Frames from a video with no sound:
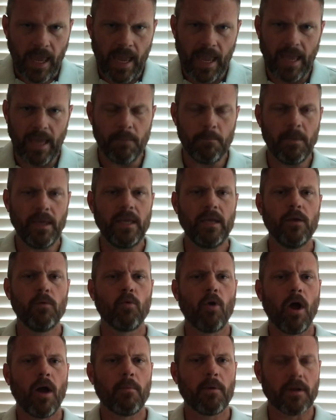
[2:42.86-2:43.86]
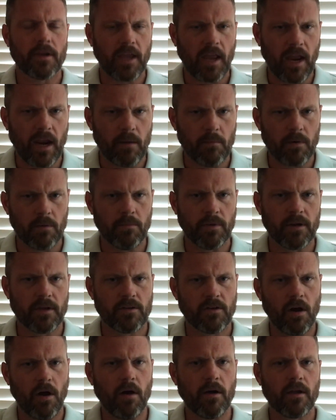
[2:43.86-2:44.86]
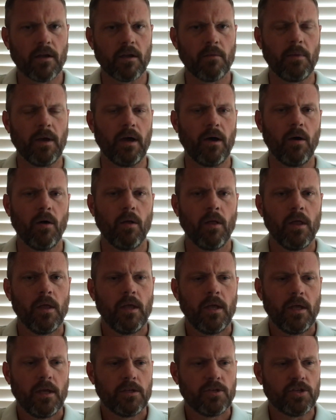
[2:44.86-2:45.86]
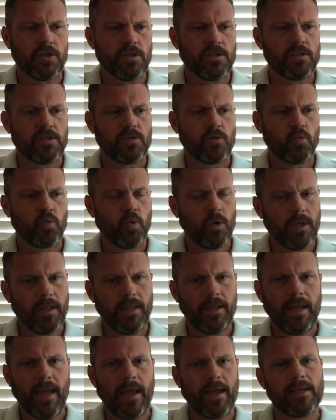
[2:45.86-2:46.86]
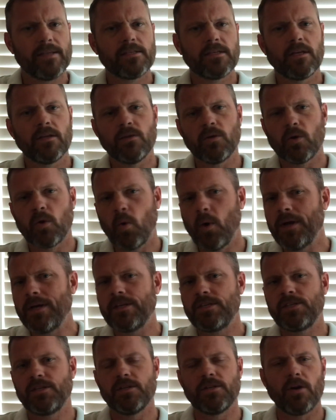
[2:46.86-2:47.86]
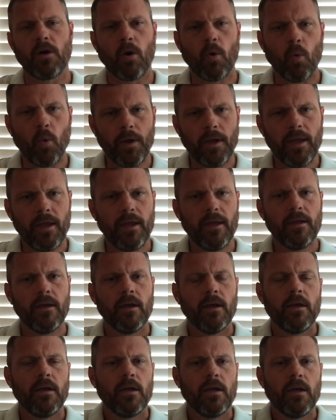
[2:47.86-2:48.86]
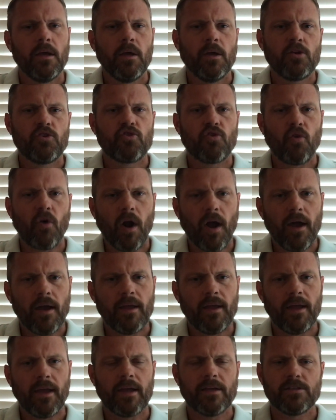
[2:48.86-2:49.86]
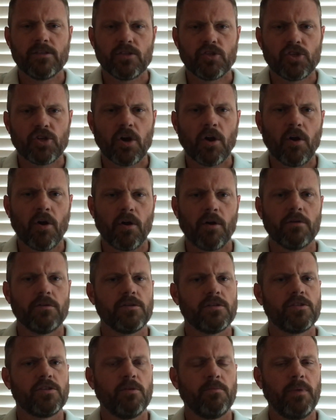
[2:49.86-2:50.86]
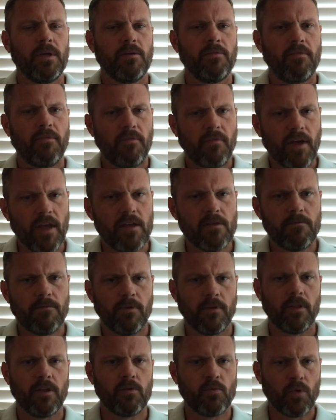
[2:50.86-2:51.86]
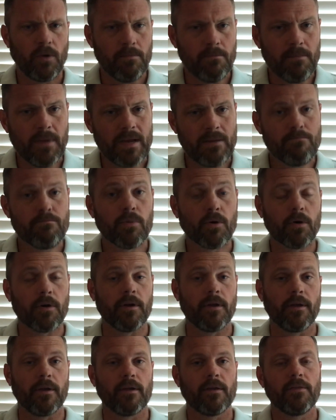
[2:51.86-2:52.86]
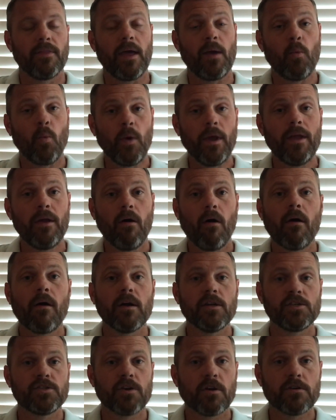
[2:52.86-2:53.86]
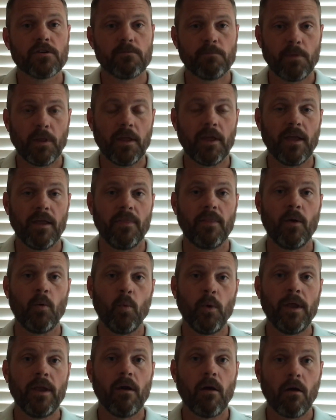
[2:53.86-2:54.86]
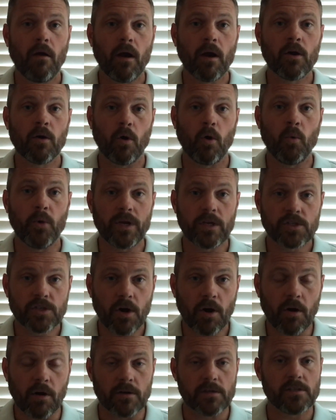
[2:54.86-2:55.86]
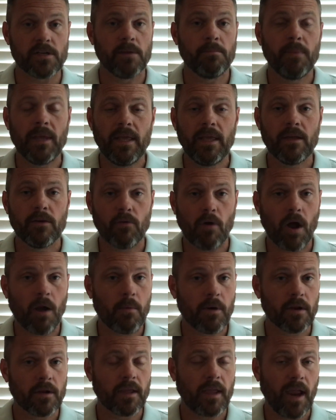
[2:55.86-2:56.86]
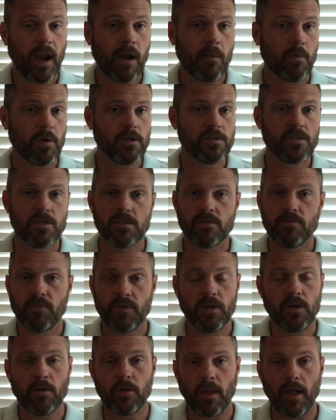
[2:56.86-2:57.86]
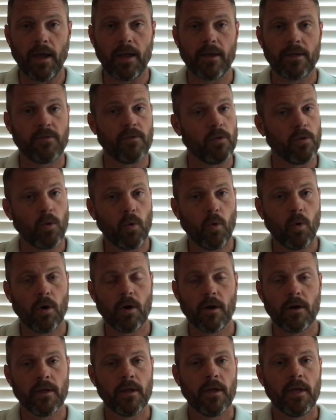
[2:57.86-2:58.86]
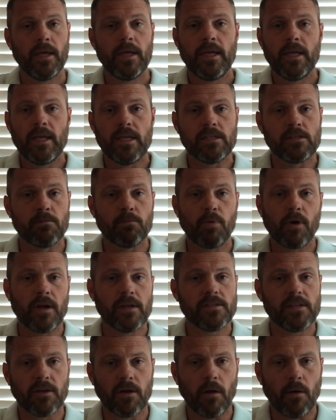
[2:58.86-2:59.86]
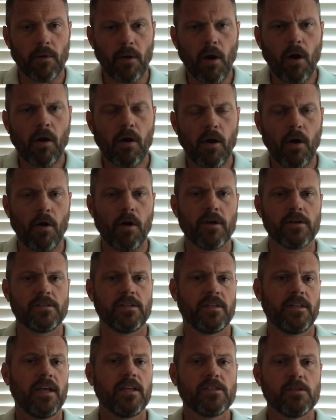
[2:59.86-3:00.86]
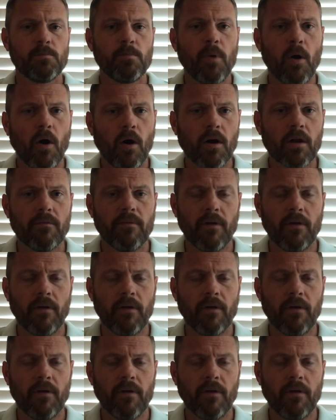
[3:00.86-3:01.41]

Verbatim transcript: and me, Robert, and Cameron been talking about just really asking the question, are we trying as a church to be faithful in remembering that we are a church plant, that we are a growing church? And me and Robert and Cameron just feel like the Lord is impressing on our hearts that that's part